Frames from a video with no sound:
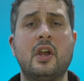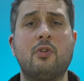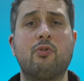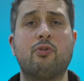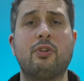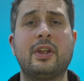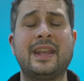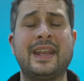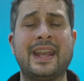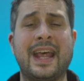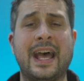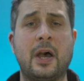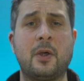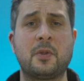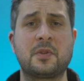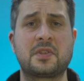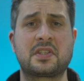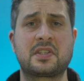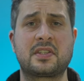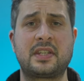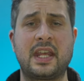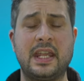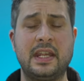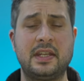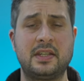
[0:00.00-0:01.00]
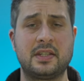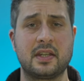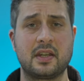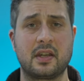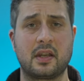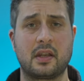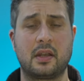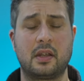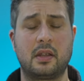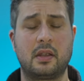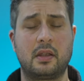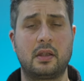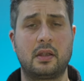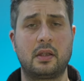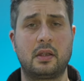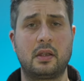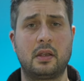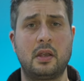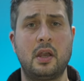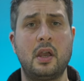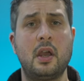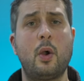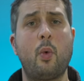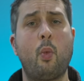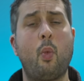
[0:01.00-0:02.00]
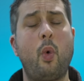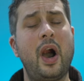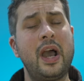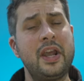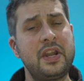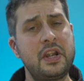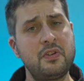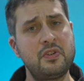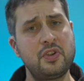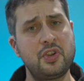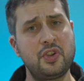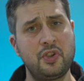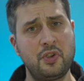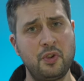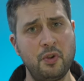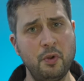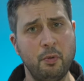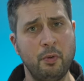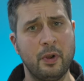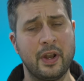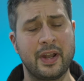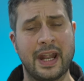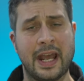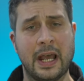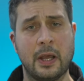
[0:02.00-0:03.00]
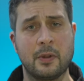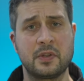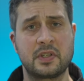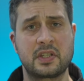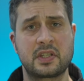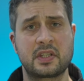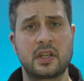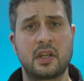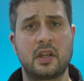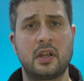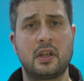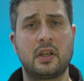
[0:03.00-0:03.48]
renounce Satan, why don't you renounce